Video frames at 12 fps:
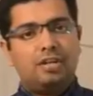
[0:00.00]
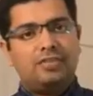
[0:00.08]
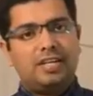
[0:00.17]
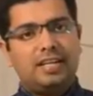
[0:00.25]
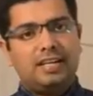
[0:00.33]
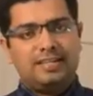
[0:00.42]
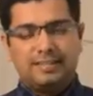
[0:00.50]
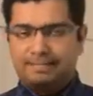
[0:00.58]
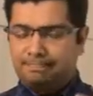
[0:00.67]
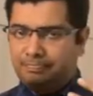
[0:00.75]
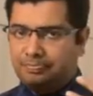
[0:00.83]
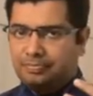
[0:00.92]
not the case.
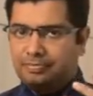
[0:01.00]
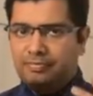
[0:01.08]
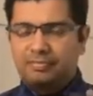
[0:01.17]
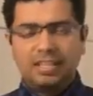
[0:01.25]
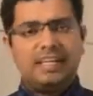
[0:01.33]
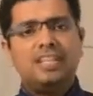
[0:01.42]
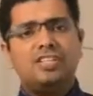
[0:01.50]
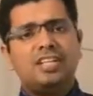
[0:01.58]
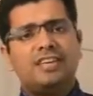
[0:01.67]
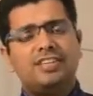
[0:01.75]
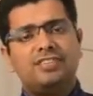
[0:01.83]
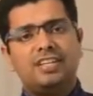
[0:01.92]
Each and
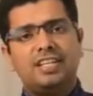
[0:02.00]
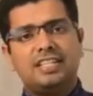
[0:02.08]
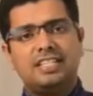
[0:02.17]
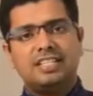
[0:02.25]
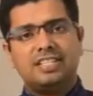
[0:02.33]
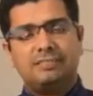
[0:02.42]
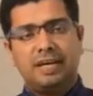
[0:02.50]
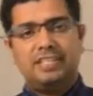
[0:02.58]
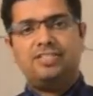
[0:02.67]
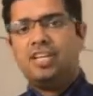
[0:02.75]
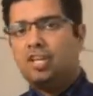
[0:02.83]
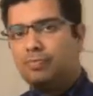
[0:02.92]
everything is customized.
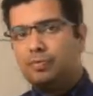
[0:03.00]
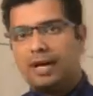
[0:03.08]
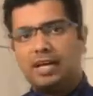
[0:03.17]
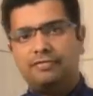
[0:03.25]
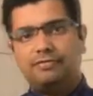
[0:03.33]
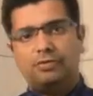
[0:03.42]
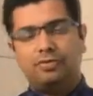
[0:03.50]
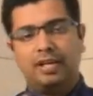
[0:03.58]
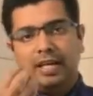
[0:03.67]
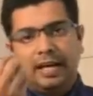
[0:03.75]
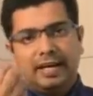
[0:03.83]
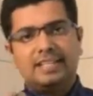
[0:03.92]
Take your mobile phone.
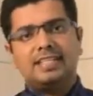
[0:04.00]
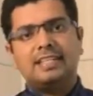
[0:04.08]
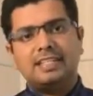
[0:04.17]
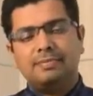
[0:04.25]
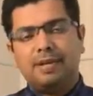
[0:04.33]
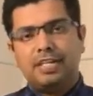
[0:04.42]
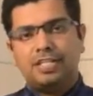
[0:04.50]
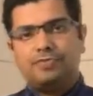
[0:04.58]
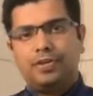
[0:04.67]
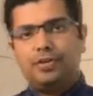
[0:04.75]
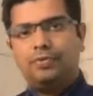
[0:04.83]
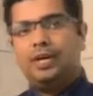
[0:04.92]
It is customized
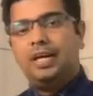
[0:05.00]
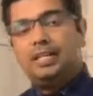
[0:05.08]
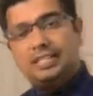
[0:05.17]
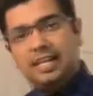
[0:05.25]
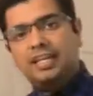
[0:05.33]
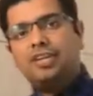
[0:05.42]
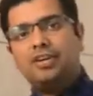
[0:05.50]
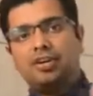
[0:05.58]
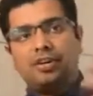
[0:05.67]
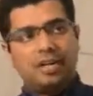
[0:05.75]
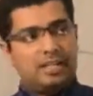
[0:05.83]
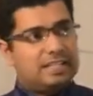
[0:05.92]
for you. Take
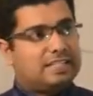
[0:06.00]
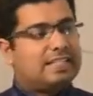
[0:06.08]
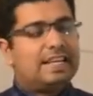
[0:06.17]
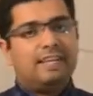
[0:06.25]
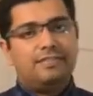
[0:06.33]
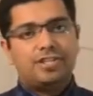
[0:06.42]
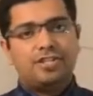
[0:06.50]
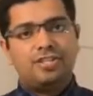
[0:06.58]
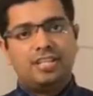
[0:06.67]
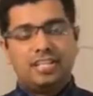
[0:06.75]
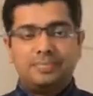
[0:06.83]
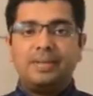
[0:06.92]
your
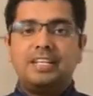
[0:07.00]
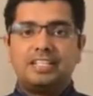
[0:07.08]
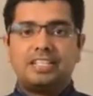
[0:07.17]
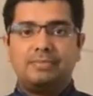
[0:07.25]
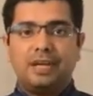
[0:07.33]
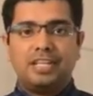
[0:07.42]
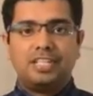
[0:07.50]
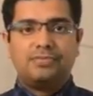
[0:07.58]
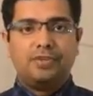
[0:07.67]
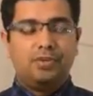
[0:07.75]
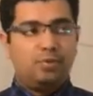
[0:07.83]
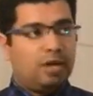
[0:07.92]
television. It has been customized
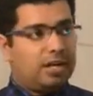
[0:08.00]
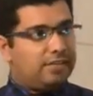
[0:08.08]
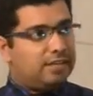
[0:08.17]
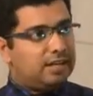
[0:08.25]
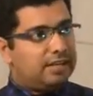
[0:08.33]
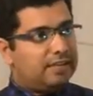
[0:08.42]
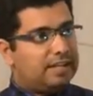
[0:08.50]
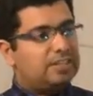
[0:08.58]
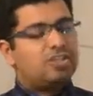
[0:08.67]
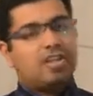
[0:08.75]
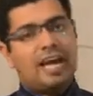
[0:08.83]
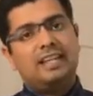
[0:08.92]
for you.
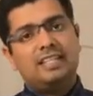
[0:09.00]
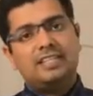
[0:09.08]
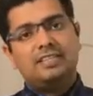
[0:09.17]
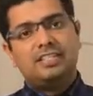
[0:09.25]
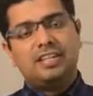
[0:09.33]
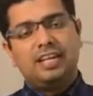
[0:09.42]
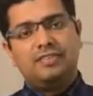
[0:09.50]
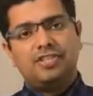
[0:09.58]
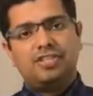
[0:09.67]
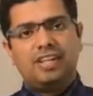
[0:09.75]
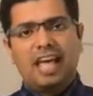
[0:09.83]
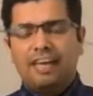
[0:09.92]
The channels in the
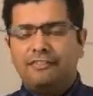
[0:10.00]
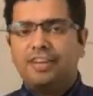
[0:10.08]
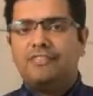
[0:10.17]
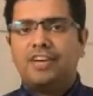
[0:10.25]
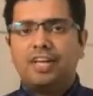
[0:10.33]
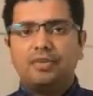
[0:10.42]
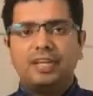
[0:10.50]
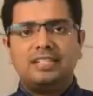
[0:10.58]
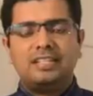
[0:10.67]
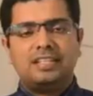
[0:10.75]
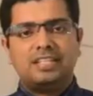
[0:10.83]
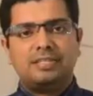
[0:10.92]
television. Everywhere you can
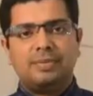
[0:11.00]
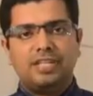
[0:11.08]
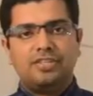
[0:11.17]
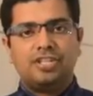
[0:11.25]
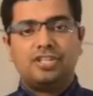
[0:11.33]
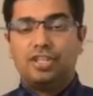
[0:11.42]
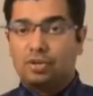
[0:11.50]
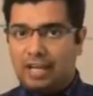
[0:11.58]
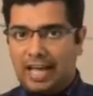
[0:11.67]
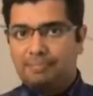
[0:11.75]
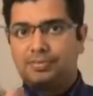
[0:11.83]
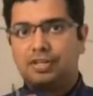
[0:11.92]
see customization. Your
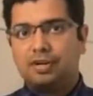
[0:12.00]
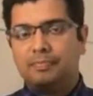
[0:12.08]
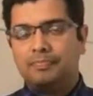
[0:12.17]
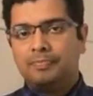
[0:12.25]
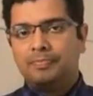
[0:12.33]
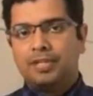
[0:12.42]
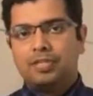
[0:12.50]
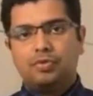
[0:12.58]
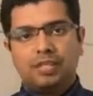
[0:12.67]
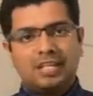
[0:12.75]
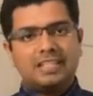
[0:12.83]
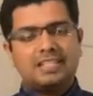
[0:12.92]
laptop. So
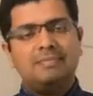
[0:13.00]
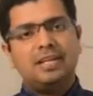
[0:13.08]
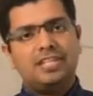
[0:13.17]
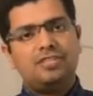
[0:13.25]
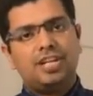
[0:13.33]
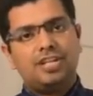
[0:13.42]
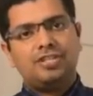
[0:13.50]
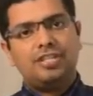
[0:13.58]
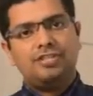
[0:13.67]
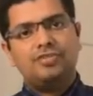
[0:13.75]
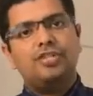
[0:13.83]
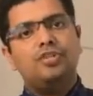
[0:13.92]
the customization
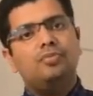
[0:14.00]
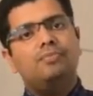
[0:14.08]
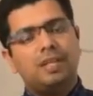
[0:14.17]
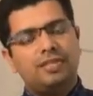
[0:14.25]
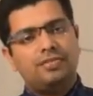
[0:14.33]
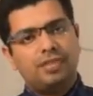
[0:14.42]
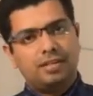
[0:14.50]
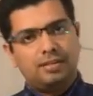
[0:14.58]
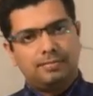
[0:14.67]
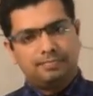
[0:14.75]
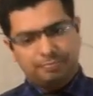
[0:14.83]
is the new mantra.